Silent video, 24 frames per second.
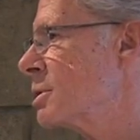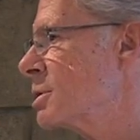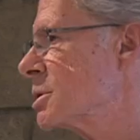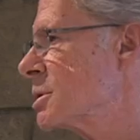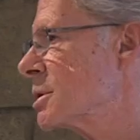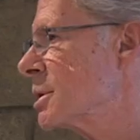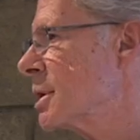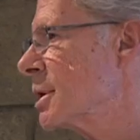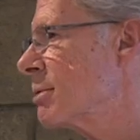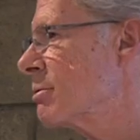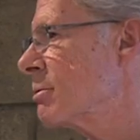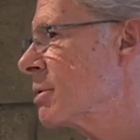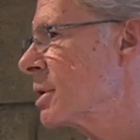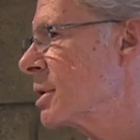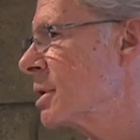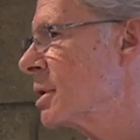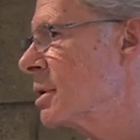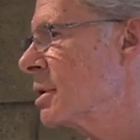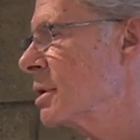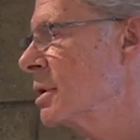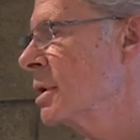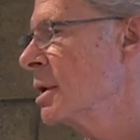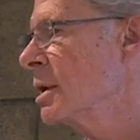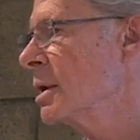which is
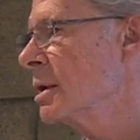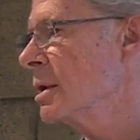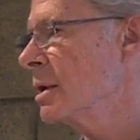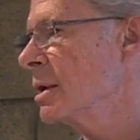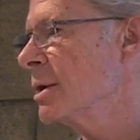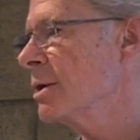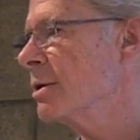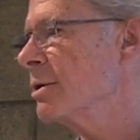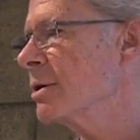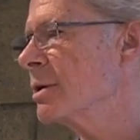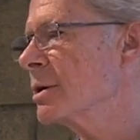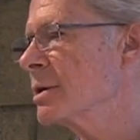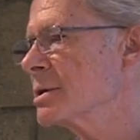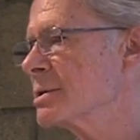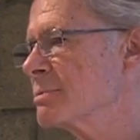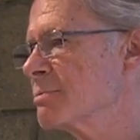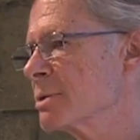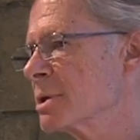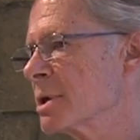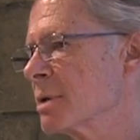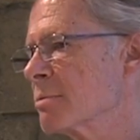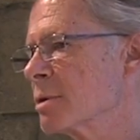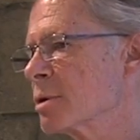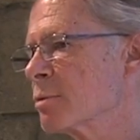Lyrica. Lyrica is
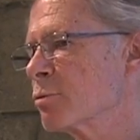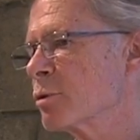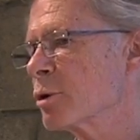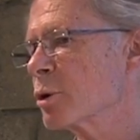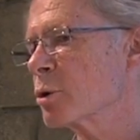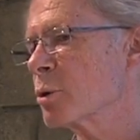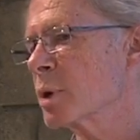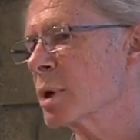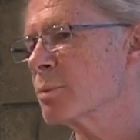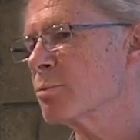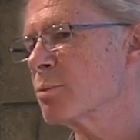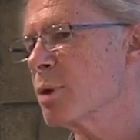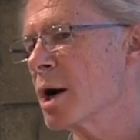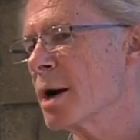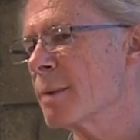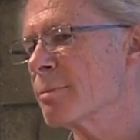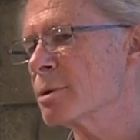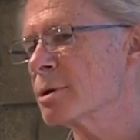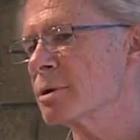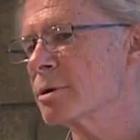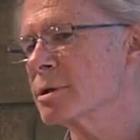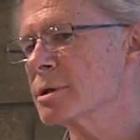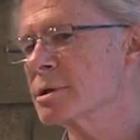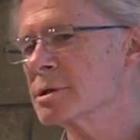becoming quite
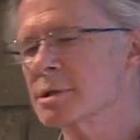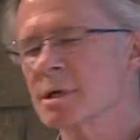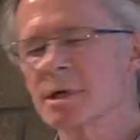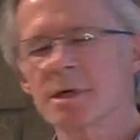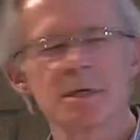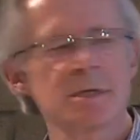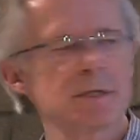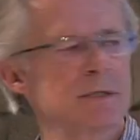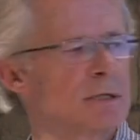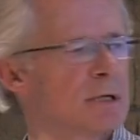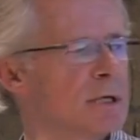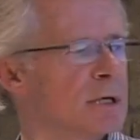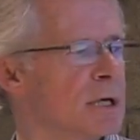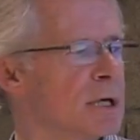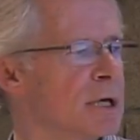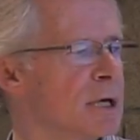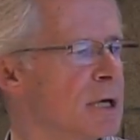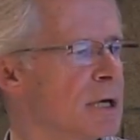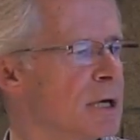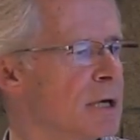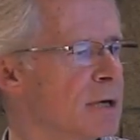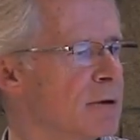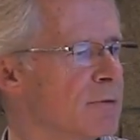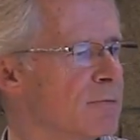popular these days
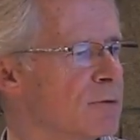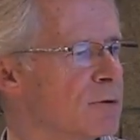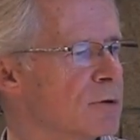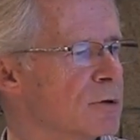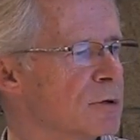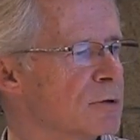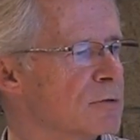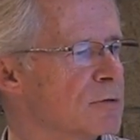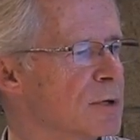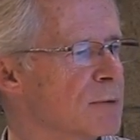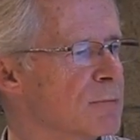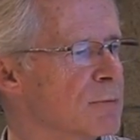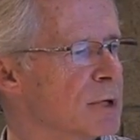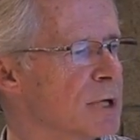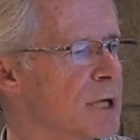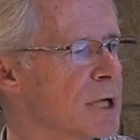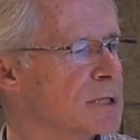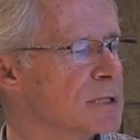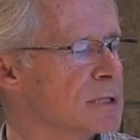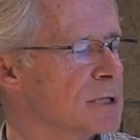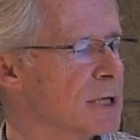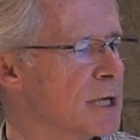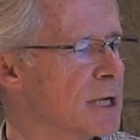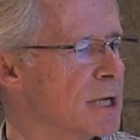for treatment
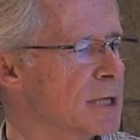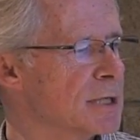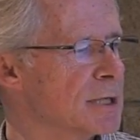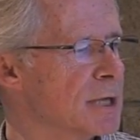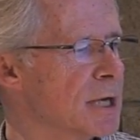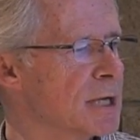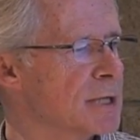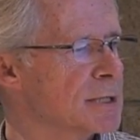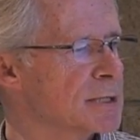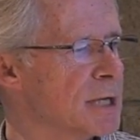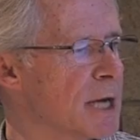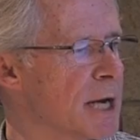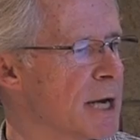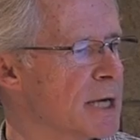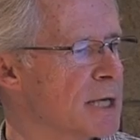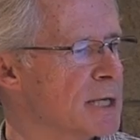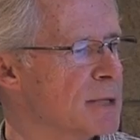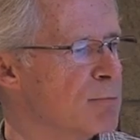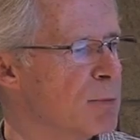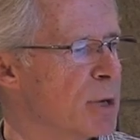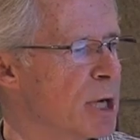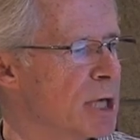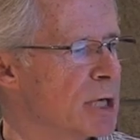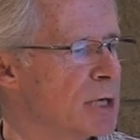as an
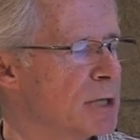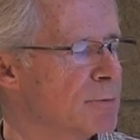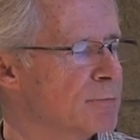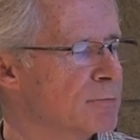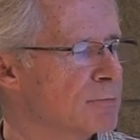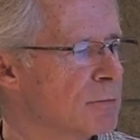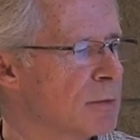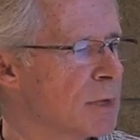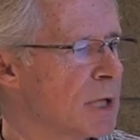anti-anxiety med.